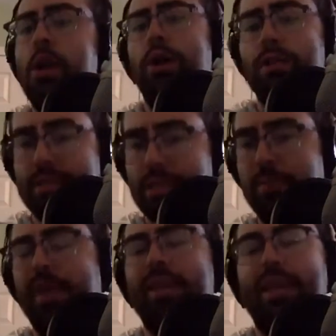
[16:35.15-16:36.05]
until we
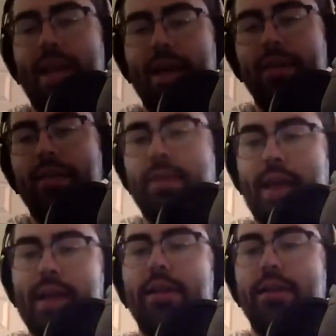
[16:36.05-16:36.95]
get that
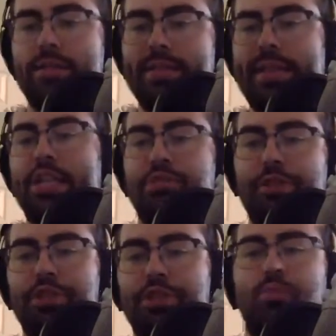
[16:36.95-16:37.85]

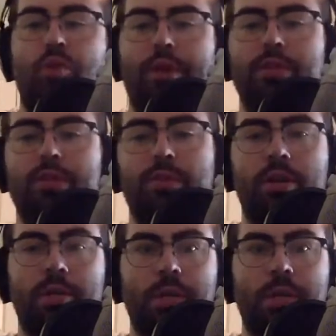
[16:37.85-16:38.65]
saturation point in the market.